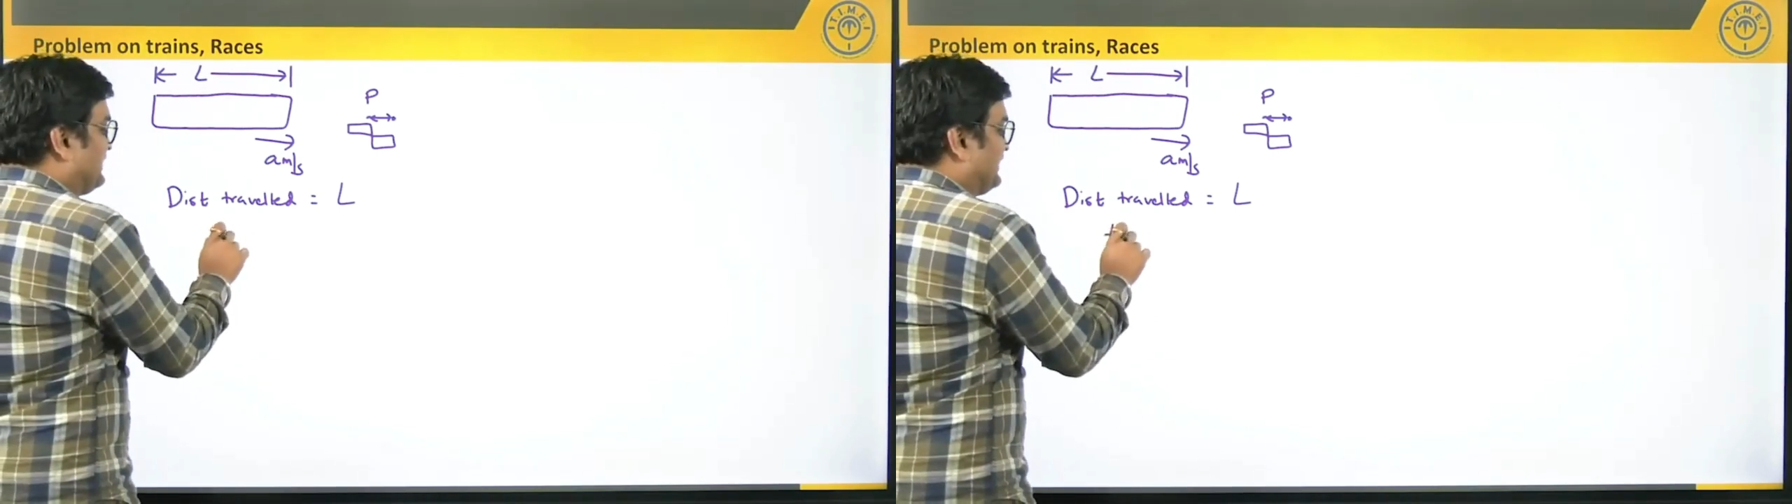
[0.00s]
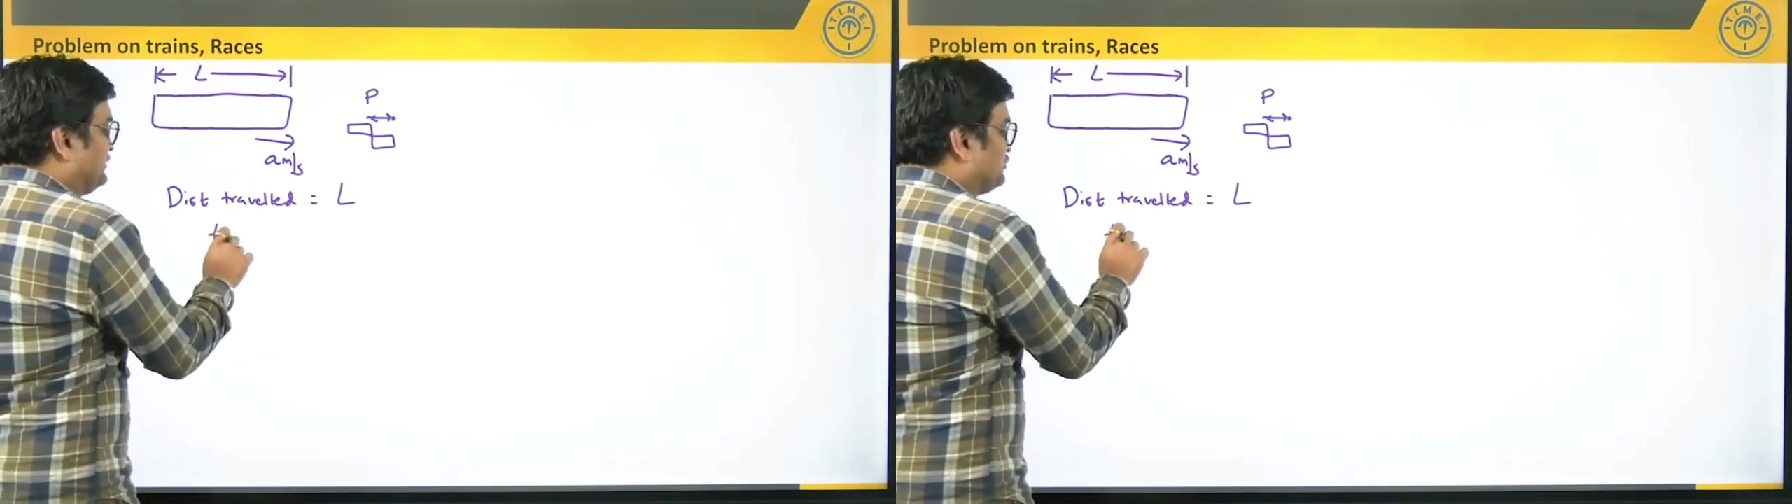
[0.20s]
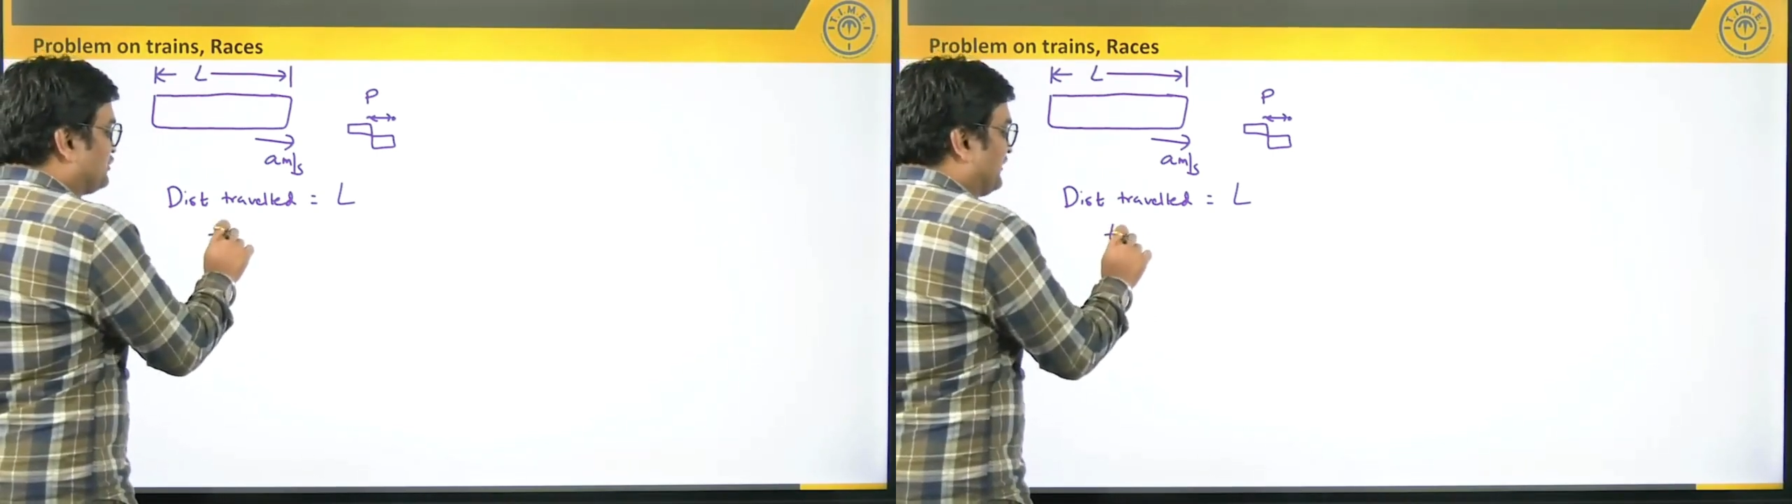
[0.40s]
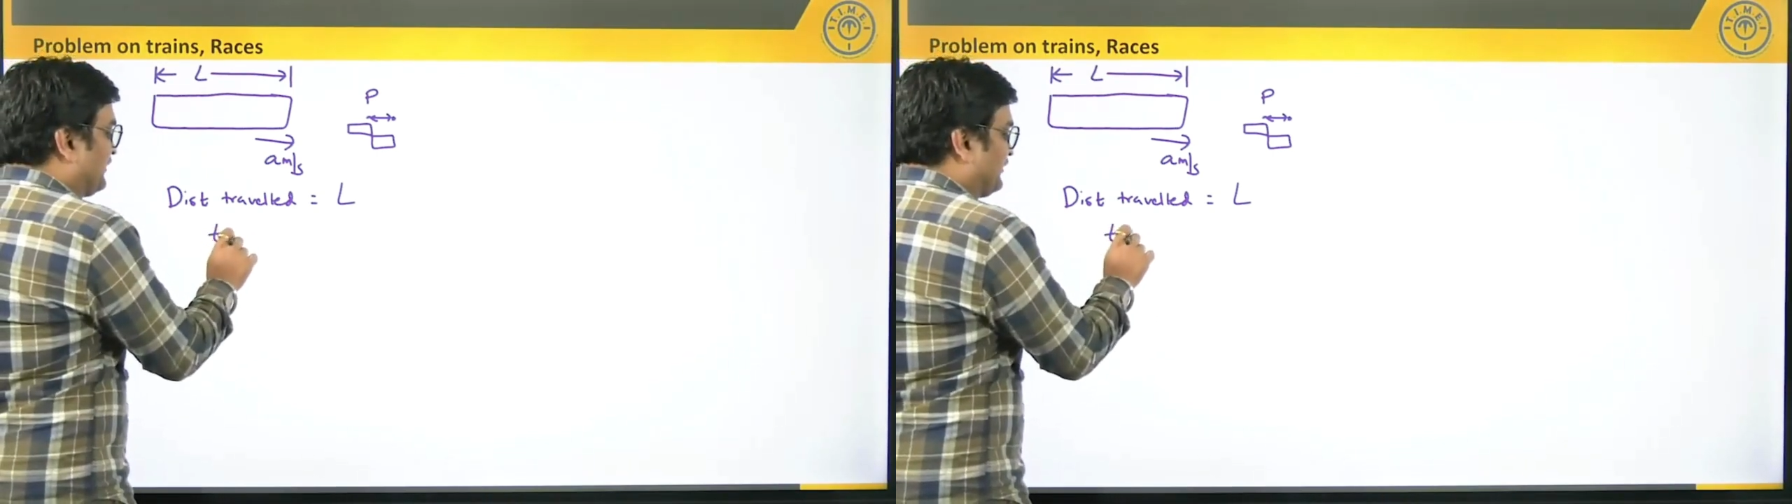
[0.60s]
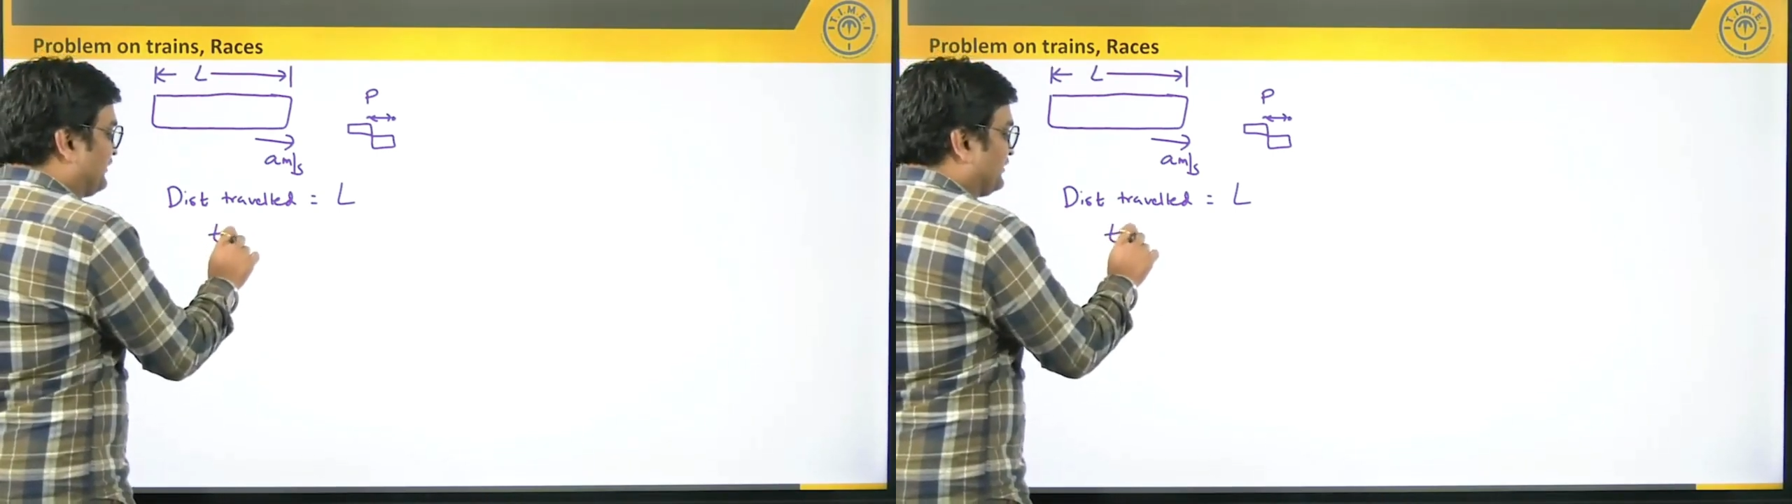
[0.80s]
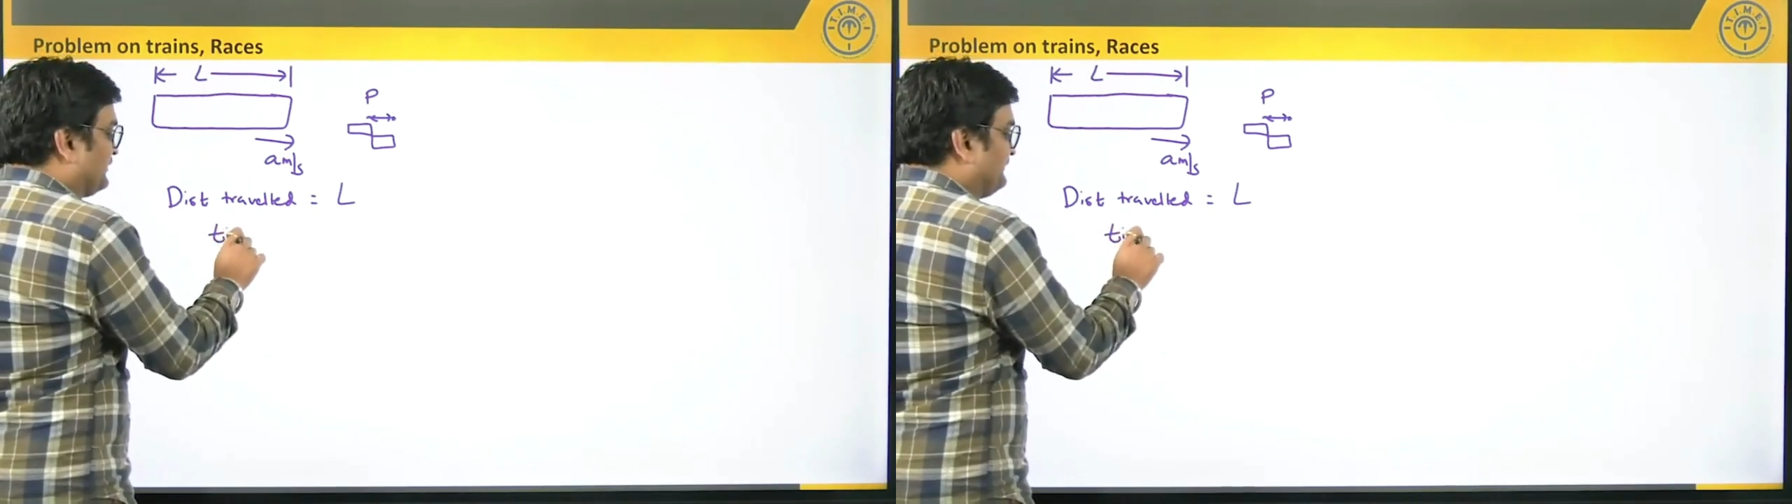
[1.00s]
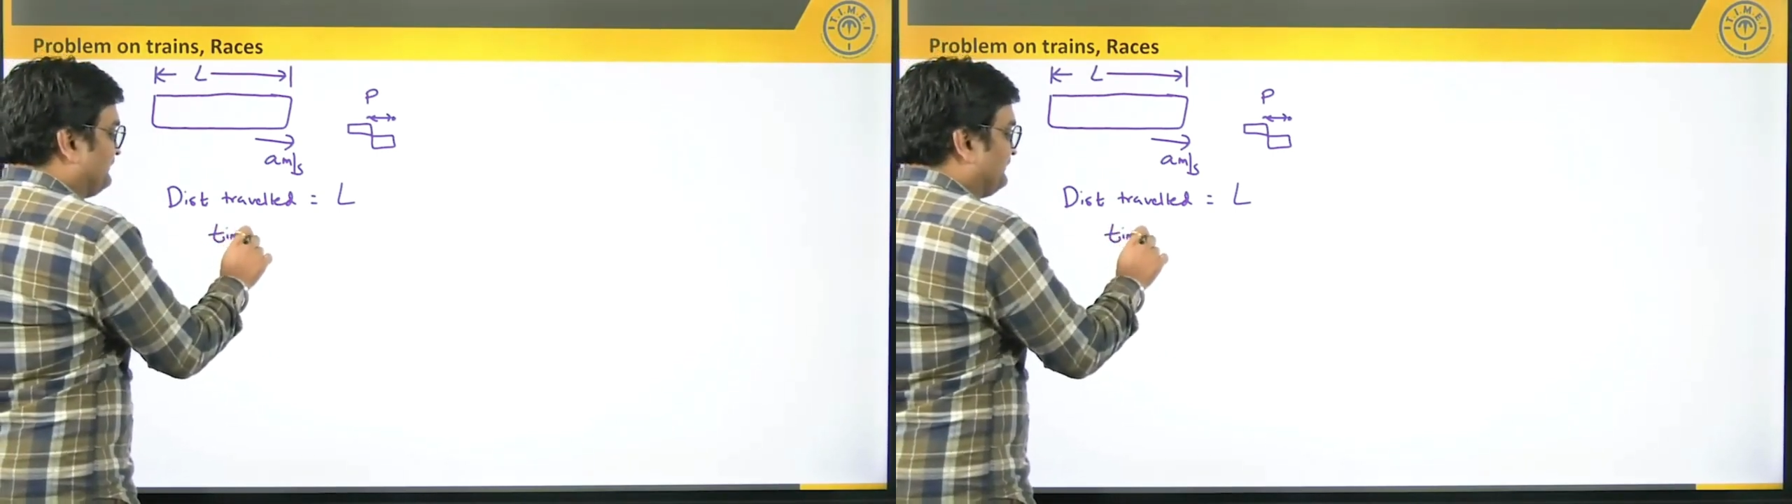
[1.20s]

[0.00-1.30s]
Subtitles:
taken to cross